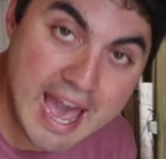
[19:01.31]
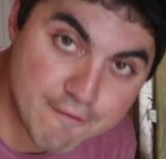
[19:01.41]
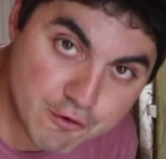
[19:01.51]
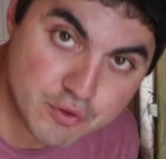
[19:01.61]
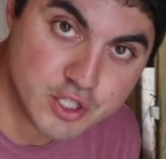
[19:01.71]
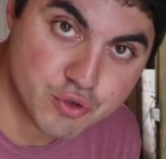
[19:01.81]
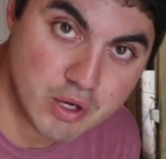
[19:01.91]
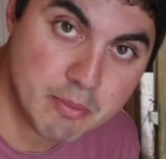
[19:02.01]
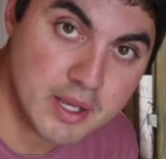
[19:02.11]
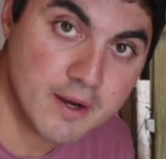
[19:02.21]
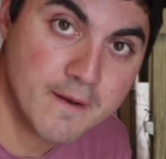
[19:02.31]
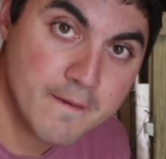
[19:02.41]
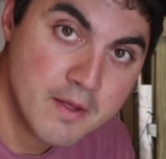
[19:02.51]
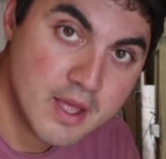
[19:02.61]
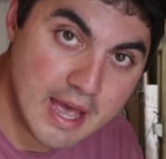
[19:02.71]
after the treatment,
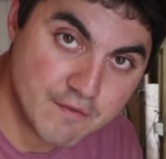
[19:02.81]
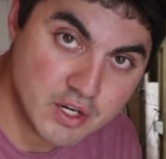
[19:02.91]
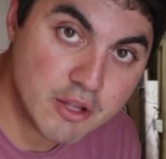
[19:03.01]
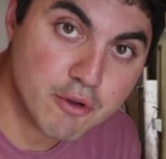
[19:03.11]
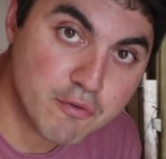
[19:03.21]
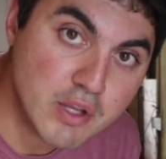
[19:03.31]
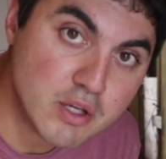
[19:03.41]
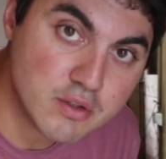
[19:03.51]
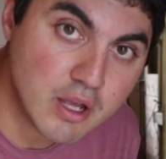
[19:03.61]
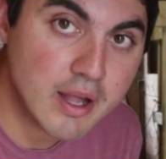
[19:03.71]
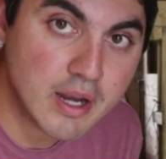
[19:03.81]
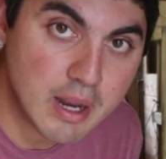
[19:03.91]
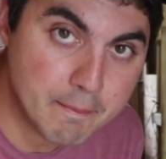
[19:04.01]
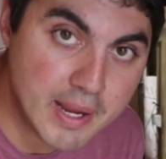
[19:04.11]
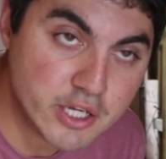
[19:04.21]
have another fecal done,
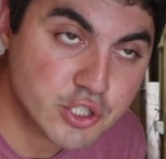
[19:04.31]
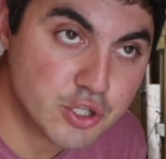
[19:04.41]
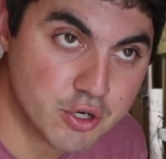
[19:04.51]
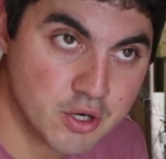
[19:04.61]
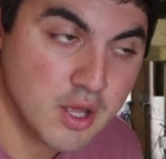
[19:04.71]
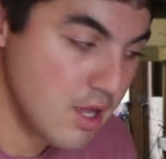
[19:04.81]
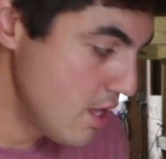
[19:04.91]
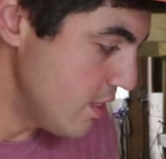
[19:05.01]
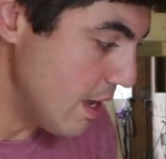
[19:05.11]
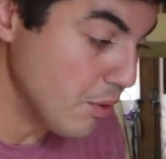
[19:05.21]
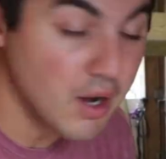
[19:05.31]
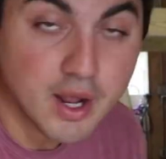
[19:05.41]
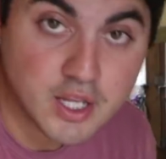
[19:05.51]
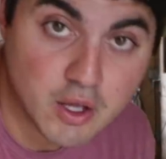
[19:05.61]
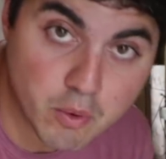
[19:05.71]
and make sure that we're
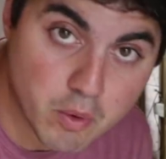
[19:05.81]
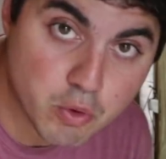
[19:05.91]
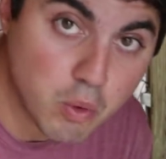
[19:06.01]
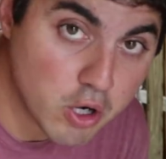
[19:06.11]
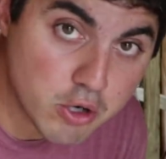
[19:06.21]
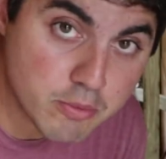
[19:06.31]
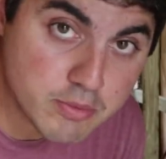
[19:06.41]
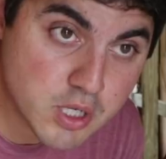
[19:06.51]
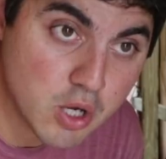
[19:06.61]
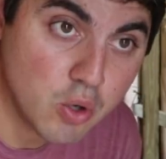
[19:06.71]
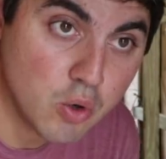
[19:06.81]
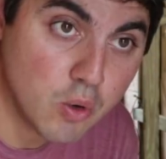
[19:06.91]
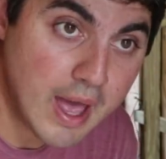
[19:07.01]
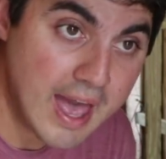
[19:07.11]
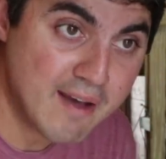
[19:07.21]
not dealing with worms
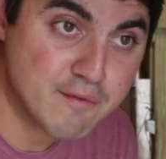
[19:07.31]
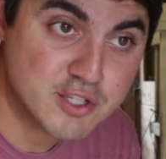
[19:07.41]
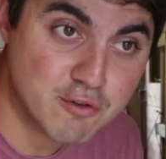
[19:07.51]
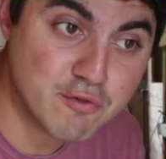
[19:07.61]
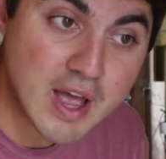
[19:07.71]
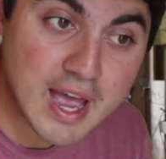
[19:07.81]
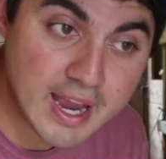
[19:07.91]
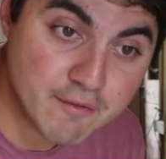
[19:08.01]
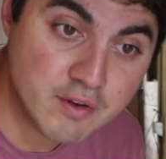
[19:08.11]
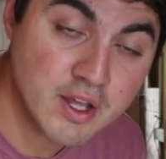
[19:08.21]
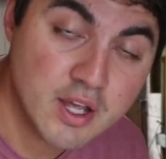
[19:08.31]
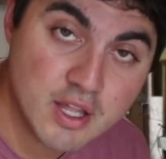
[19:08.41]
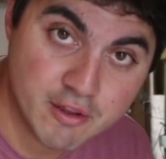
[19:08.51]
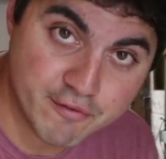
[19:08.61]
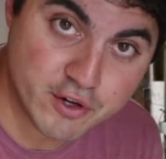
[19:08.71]
who have survived
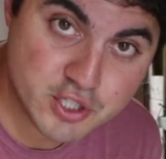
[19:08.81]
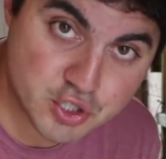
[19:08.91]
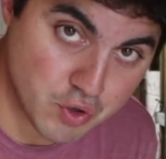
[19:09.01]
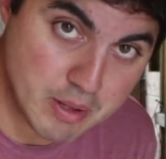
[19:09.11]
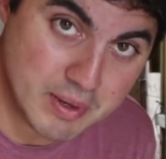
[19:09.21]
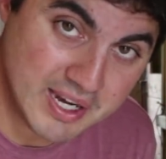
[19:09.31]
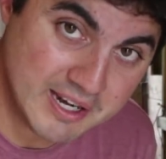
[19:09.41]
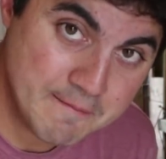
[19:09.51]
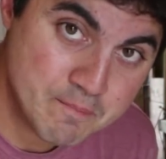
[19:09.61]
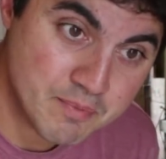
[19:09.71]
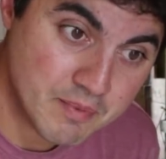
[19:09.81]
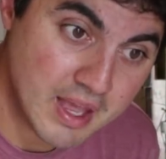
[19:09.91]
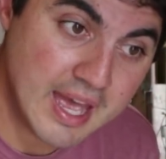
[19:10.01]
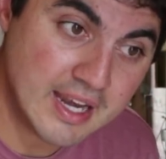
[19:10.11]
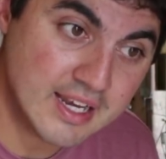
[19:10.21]
the first treatment
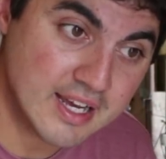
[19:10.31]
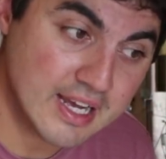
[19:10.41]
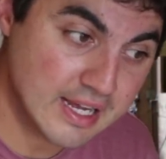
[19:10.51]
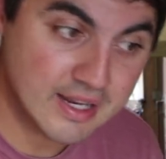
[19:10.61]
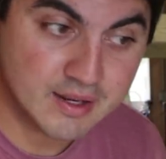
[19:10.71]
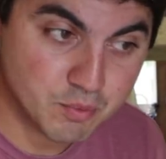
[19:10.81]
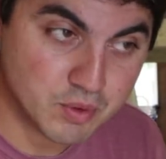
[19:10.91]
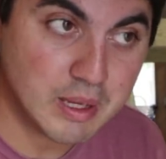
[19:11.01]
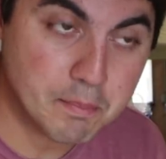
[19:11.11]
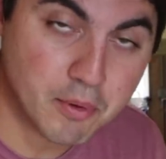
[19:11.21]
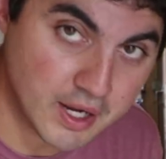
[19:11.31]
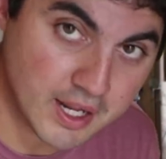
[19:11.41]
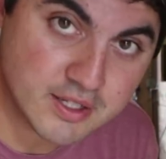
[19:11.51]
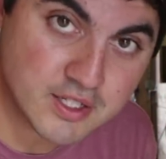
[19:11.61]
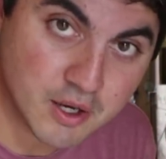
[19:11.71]
and keep
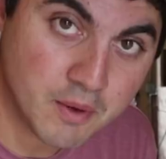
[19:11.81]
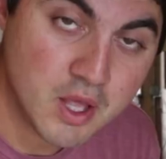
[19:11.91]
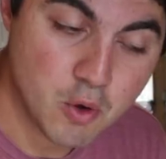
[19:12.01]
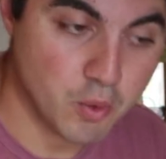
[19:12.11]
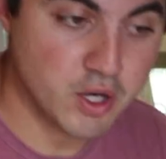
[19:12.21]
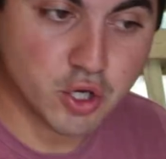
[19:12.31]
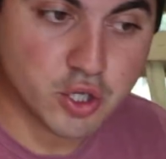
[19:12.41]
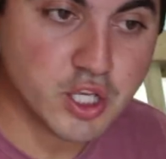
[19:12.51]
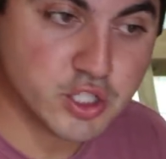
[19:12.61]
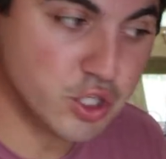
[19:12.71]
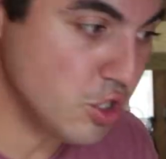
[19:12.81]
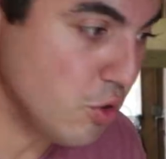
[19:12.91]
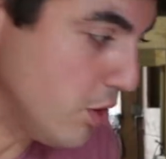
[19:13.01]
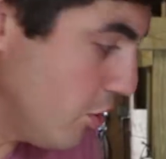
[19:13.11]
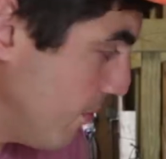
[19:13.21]
breeding. So one of the good things you can
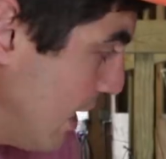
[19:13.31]
do when you're